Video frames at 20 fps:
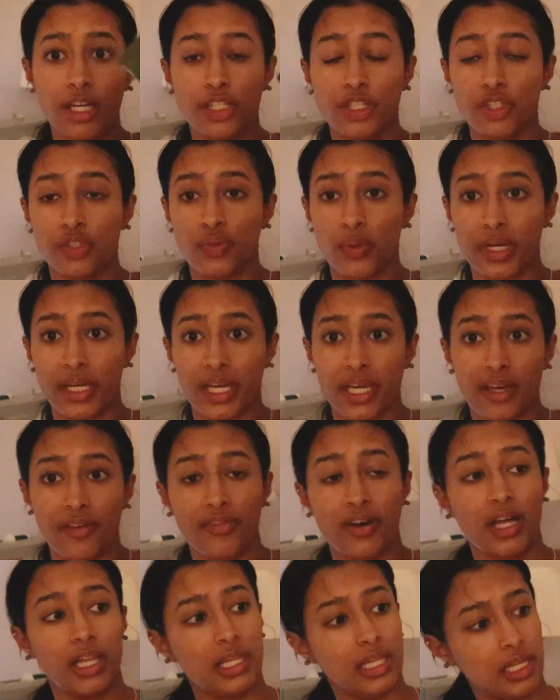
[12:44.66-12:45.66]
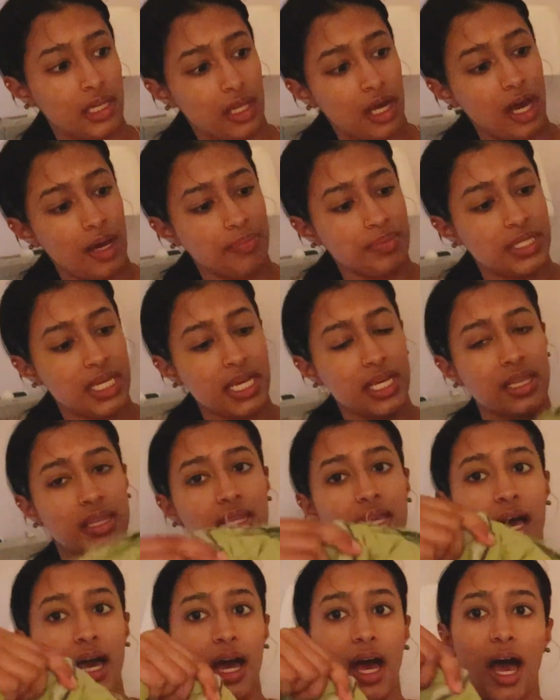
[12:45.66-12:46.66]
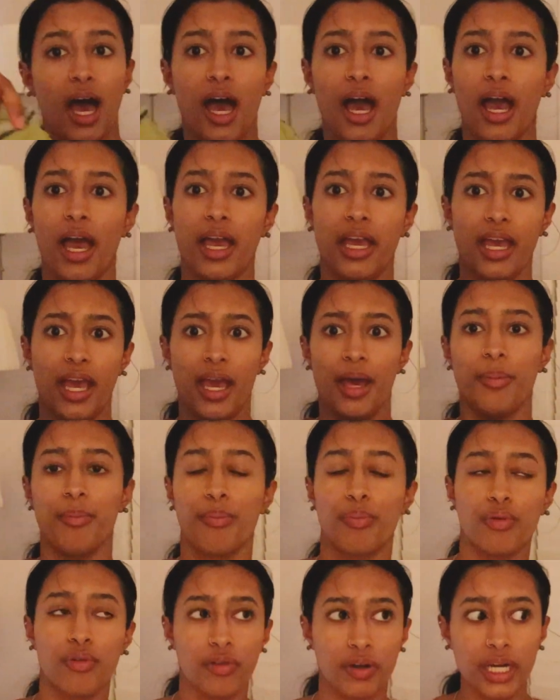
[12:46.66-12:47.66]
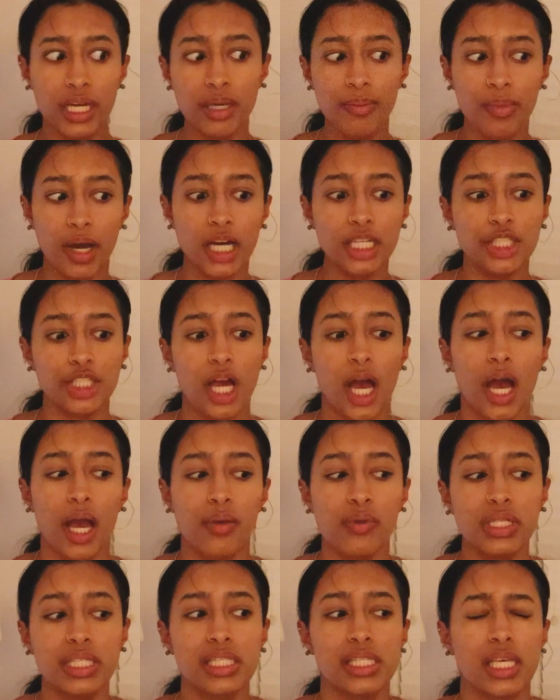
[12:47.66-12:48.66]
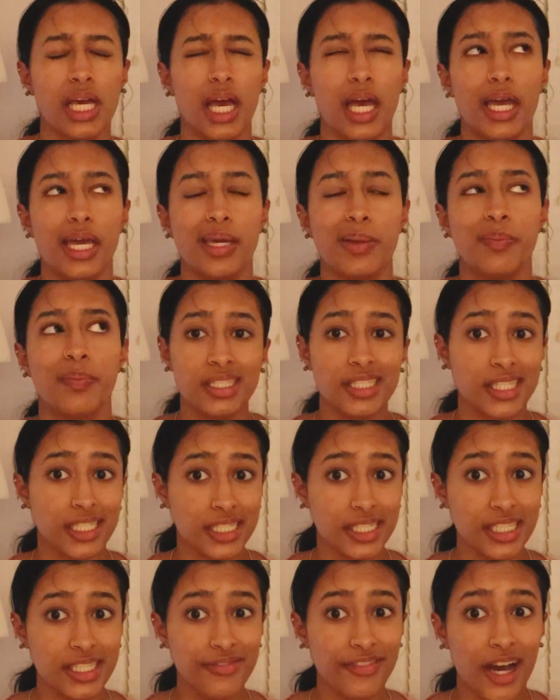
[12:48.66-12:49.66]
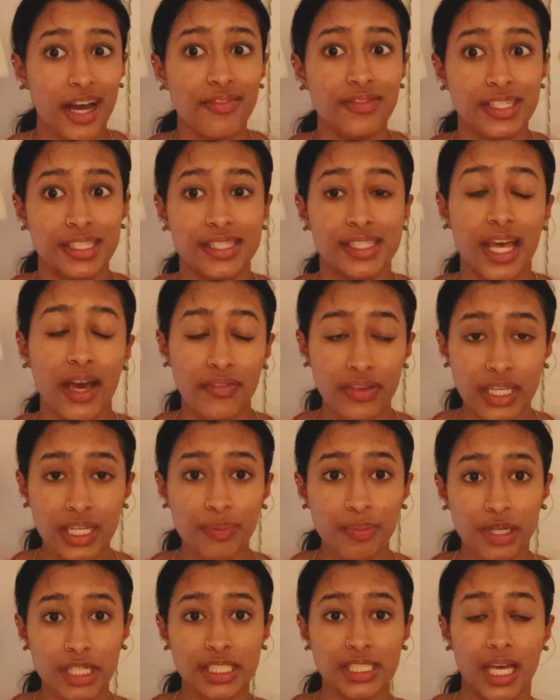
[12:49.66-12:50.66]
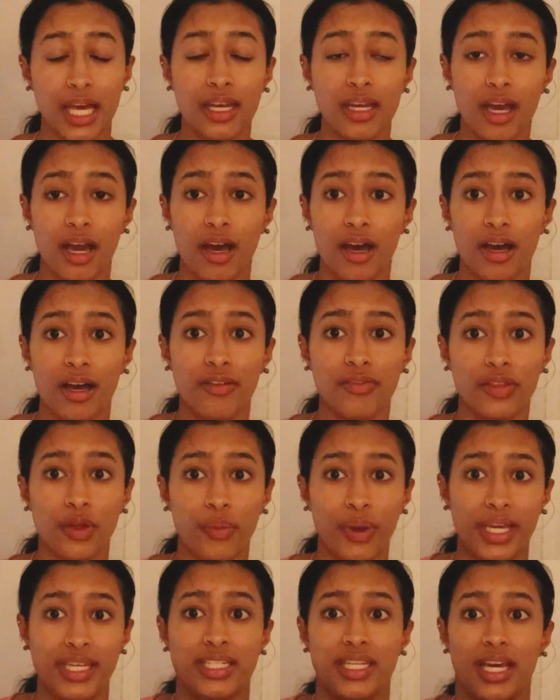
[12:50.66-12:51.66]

just want to give a little update that I am pretty much, I would say, 65 to 70% of the way